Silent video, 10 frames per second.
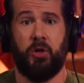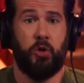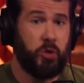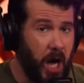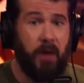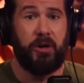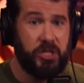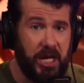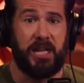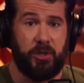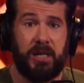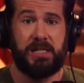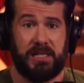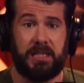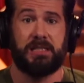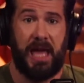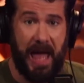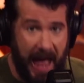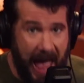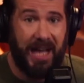who covered January 6th
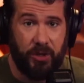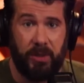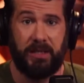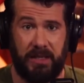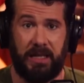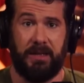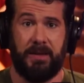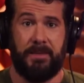accurately.